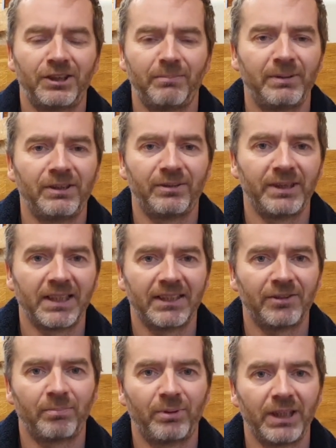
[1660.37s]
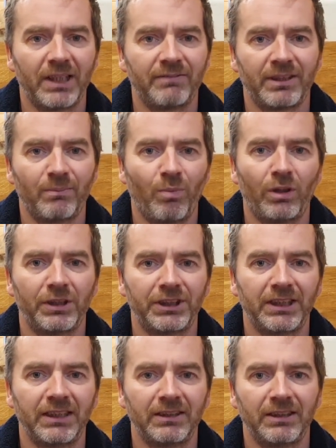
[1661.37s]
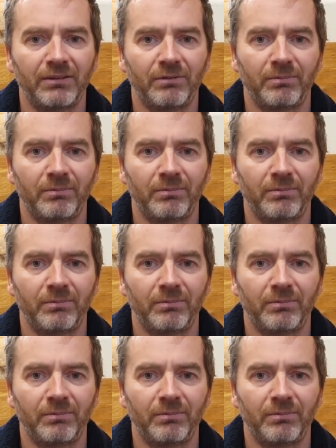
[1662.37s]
doing at this point, other than watching you